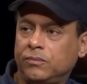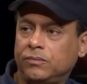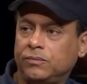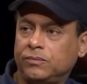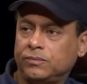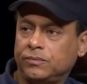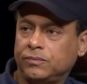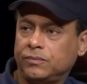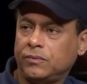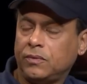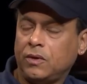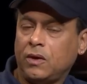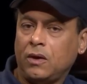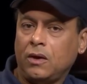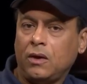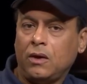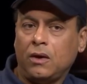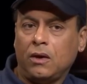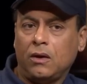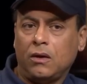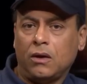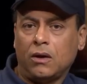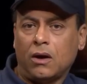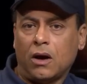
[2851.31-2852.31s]
Why?
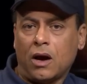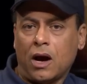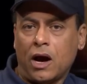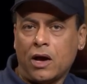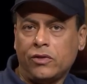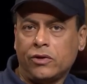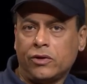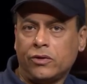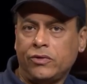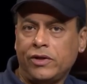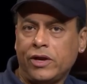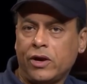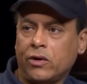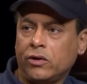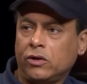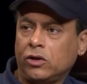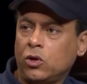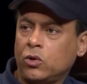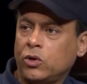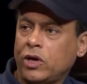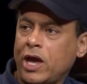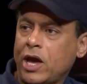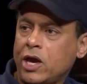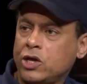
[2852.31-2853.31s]
Either they're in
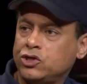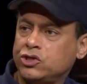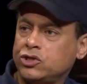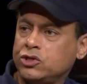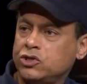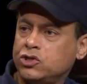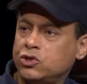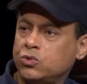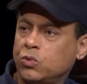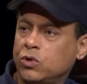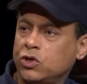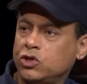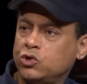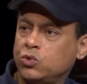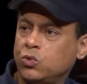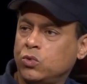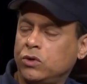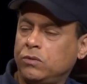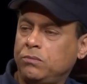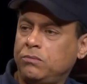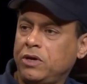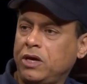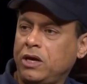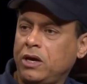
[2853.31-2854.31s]
locations which
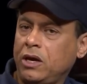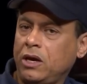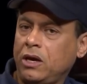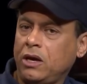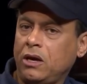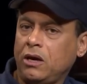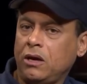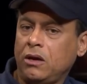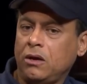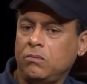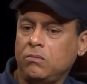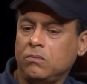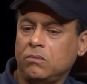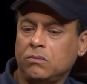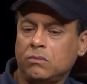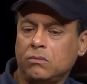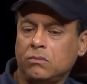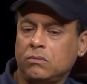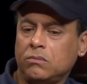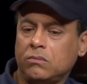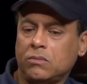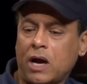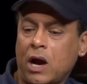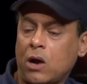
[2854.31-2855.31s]
would be
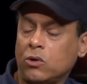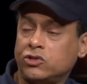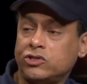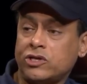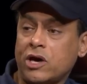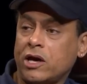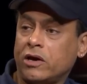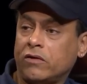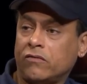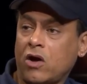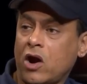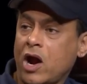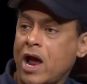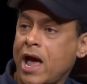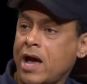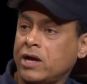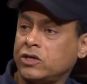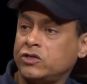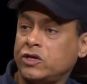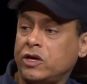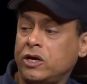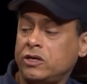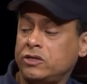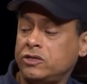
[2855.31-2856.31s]
outside of our
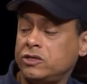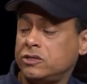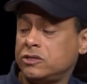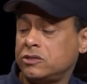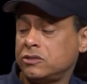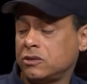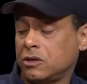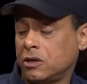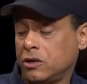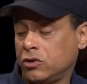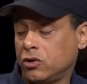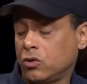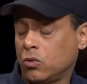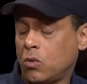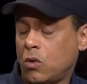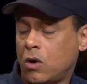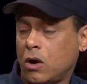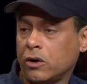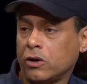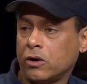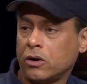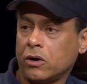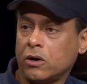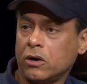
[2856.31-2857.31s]
access,
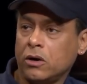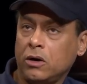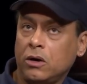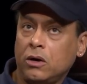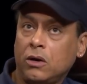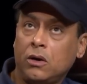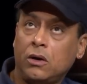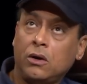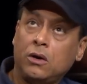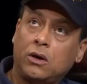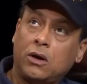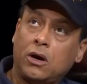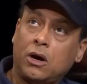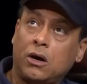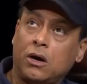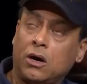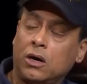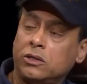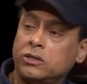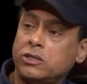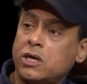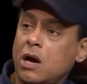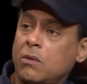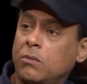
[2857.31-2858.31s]
underwater,
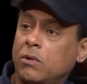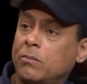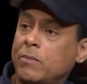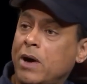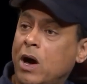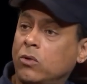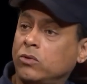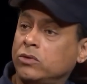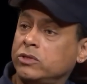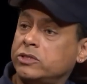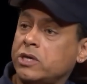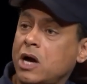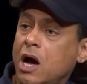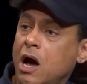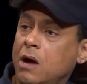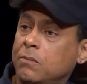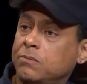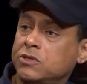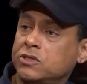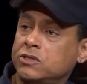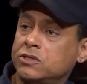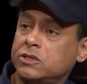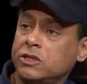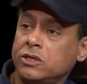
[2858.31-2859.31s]
on top of
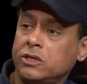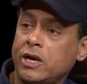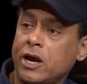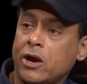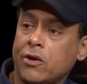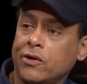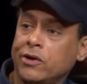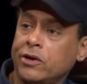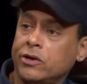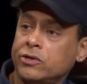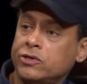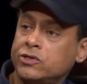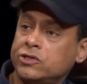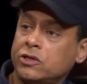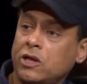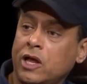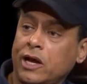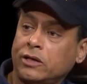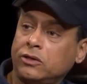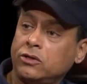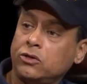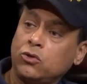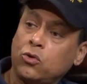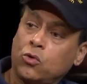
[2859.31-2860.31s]
mountaintops, in areas
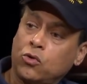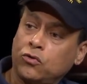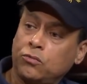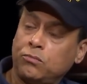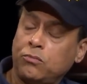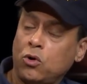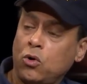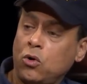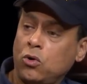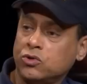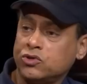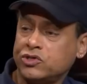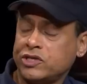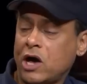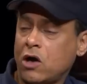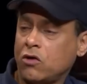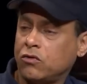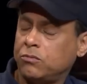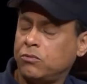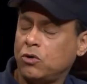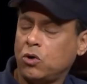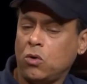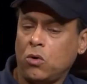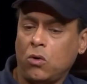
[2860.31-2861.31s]
like the North Pole,
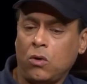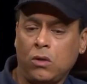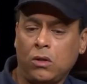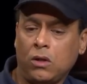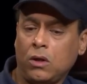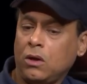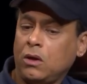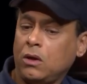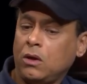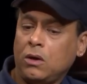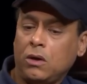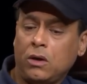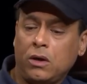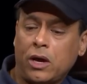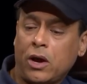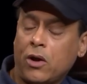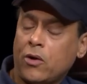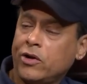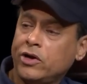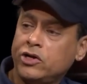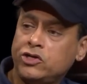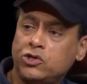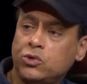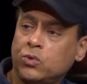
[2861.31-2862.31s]
South Pole,
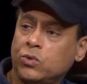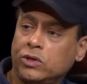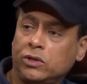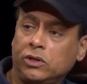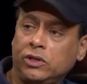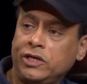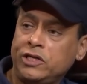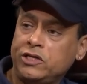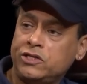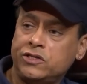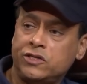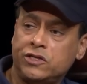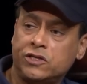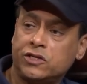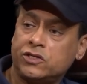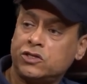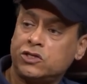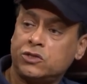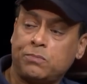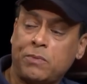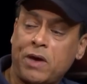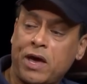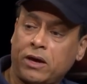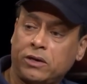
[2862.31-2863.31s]
areas you would least
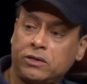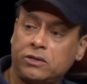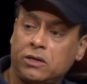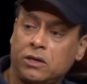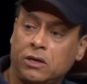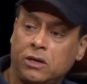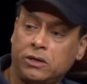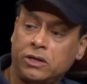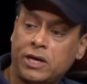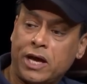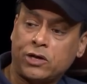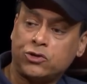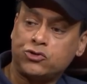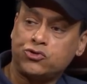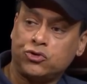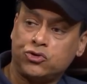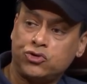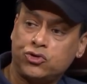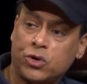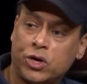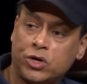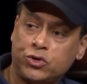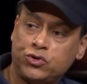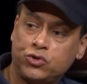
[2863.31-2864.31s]
expect an
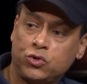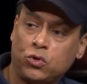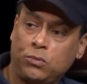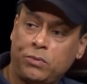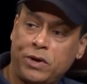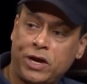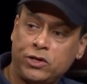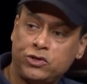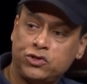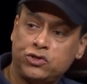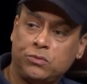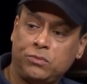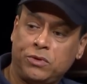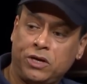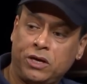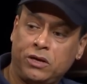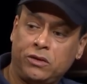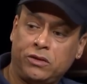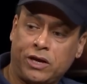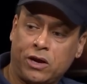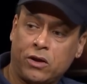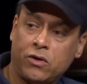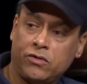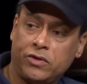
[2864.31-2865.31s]
extraterrestrial base to
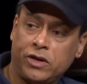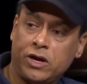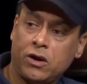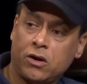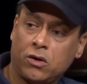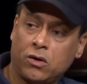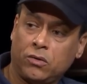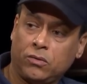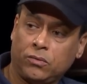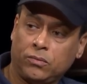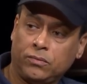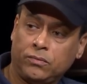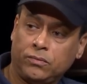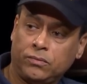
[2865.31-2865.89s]
be, they are there.